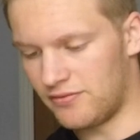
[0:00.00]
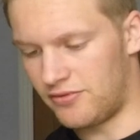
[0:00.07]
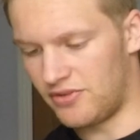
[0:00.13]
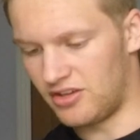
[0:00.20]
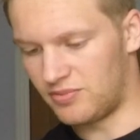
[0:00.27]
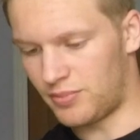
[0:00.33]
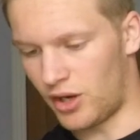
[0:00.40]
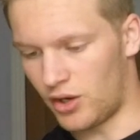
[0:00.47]
for
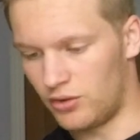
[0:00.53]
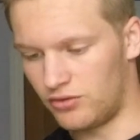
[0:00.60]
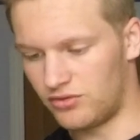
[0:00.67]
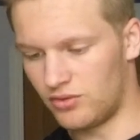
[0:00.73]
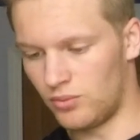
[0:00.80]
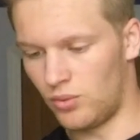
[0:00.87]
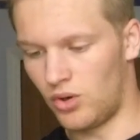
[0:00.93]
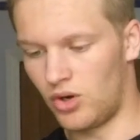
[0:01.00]
this post
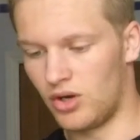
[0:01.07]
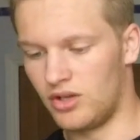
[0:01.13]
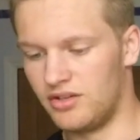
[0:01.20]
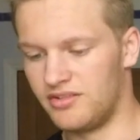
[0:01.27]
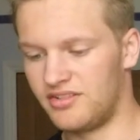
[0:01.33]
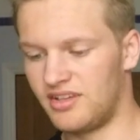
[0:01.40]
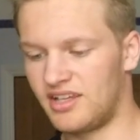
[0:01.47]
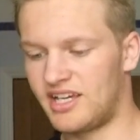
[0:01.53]

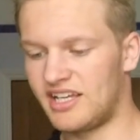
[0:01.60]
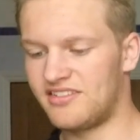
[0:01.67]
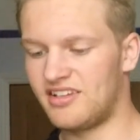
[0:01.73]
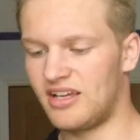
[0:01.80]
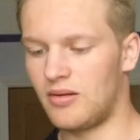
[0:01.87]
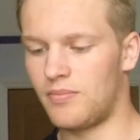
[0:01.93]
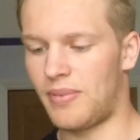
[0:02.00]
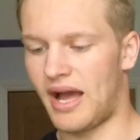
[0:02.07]
was
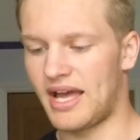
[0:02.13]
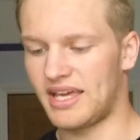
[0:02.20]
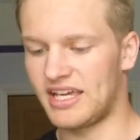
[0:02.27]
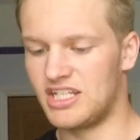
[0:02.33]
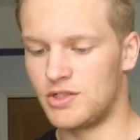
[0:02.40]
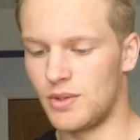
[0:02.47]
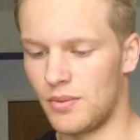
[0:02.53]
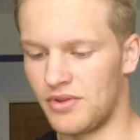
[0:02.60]
getting back
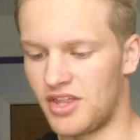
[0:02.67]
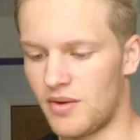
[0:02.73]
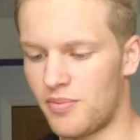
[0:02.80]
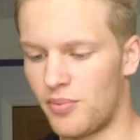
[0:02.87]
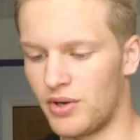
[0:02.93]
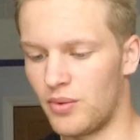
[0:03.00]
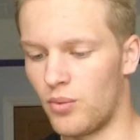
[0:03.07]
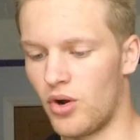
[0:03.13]
into it with the
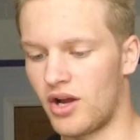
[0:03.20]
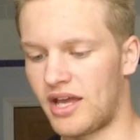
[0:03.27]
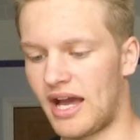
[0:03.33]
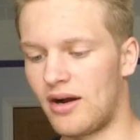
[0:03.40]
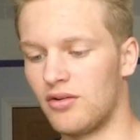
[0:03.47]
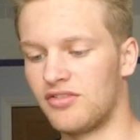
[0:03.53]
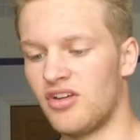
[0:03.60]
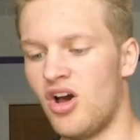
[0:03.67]
upper body
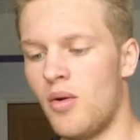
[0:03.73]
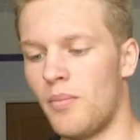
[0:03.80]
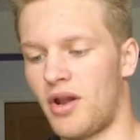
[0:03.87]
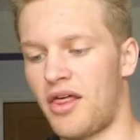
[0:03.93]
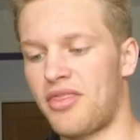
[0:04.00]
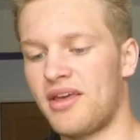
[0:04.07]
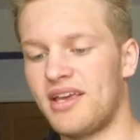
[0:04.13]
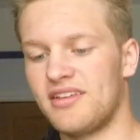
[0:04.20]
workouts, but I
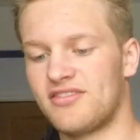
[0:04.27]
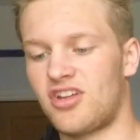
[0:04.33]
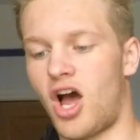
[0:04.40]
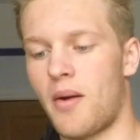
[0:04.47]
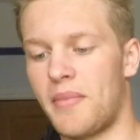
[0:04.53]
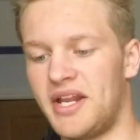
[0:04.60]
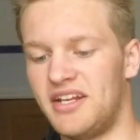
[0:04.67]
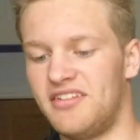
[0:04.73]
think it's
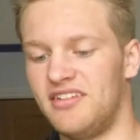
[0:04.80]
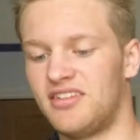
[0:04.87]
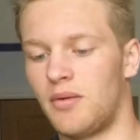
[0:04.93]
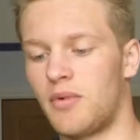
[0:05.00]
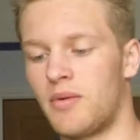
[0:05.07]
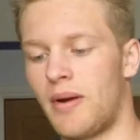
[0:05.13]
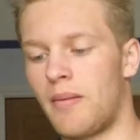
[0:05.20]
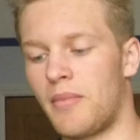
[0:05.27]
time I need to see
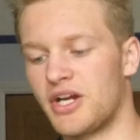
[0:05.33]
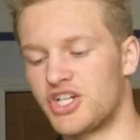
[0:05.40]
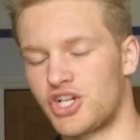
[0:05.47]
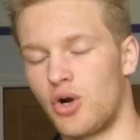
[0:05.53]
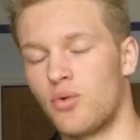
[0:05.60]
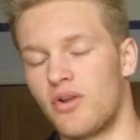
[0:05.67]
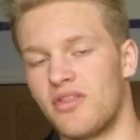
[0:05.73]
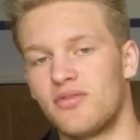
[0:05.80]
someone about my
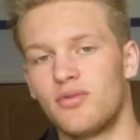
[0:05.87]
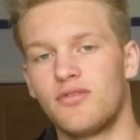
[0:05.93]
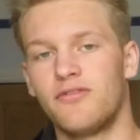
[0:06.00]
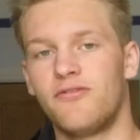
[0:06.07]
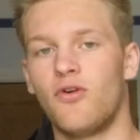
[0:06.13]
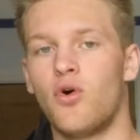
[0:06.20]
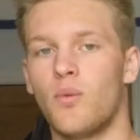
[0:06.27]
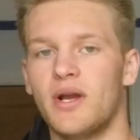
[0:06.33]
shoulder. This was
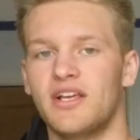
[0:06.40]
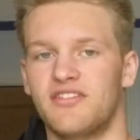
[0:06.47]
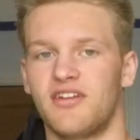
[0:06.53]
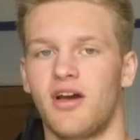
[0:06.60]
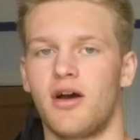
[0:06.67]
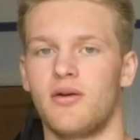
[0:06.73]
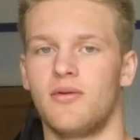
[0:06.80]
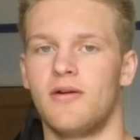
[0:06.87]
four weeks
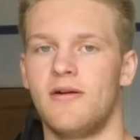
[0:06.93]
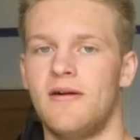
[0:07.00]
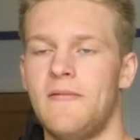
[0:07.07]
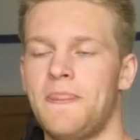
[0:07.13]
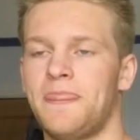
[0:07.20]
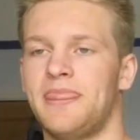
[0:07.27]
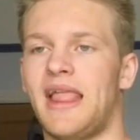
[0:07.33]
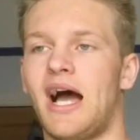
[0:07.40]
ago.
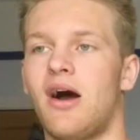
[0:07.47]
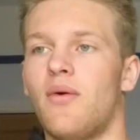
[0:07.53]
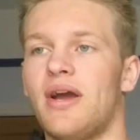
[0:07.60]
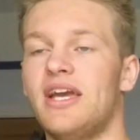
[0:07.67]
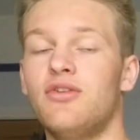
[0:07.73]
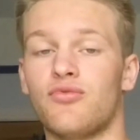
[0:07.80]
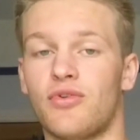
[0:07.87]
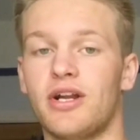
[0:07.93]
Now,
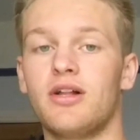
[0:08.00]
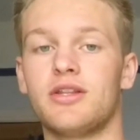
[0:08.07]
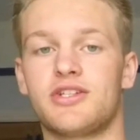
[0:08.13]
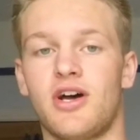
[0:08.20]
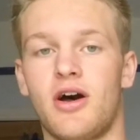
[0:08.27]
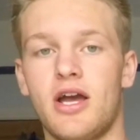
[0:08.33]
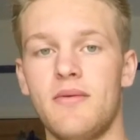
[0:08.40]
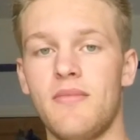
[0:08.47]
in real
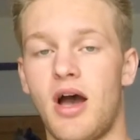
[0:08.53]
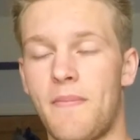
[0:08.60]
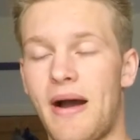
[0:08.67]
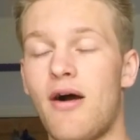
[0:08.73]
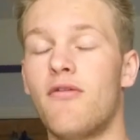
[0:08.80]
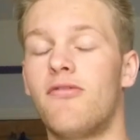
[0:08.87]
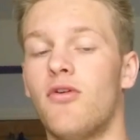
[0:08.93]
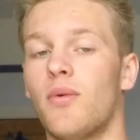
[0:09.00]
time,
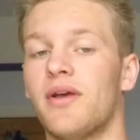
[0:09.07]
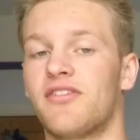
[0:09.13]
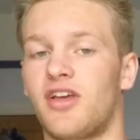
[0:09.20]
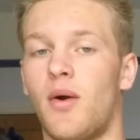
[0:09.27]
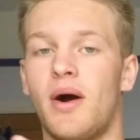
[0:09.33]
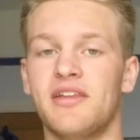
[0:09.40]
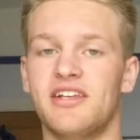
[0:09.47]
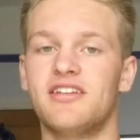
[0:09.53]
about four weeks ago,
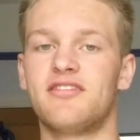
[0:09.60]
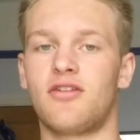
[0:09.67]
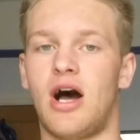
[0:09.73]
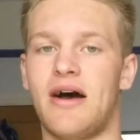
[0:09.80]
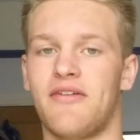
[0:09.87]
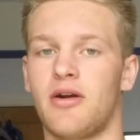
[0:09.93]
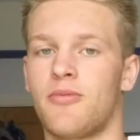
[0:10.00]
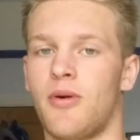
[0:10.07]
I did start
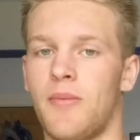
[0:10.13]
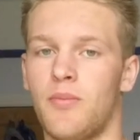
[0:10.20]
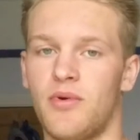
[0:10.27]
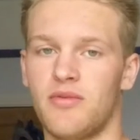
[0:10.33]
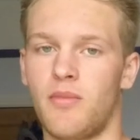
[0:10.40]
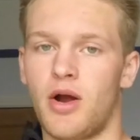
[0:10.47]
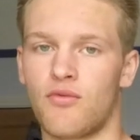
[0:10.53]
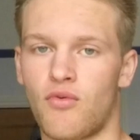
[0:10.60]
having a problem with
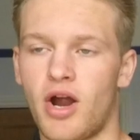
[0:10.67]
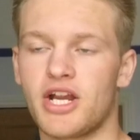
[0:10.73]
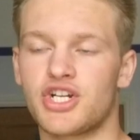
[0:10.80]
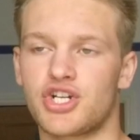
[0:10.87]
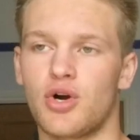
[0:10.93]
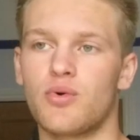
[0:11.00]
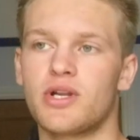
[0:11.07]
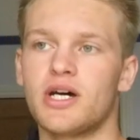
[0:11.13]
my right
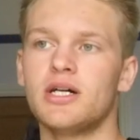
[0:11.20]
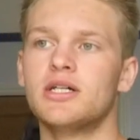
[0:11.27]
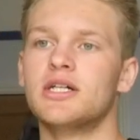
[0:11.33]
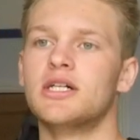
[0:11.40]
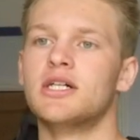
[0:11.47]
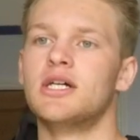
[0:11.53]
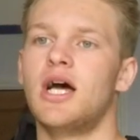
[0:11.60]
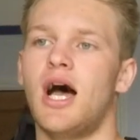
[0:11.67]
shoulder.
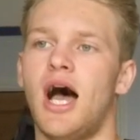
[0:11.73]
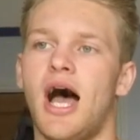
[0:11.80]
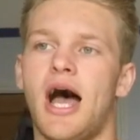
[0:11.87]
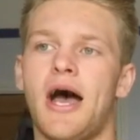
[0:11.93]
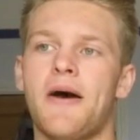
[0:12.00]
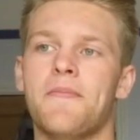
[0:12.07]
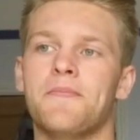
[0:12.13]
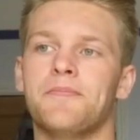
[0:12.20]

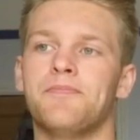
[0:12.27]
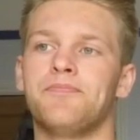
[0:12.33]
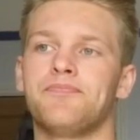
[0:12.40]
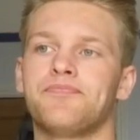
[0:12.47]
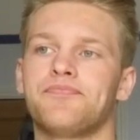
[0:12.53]
Um,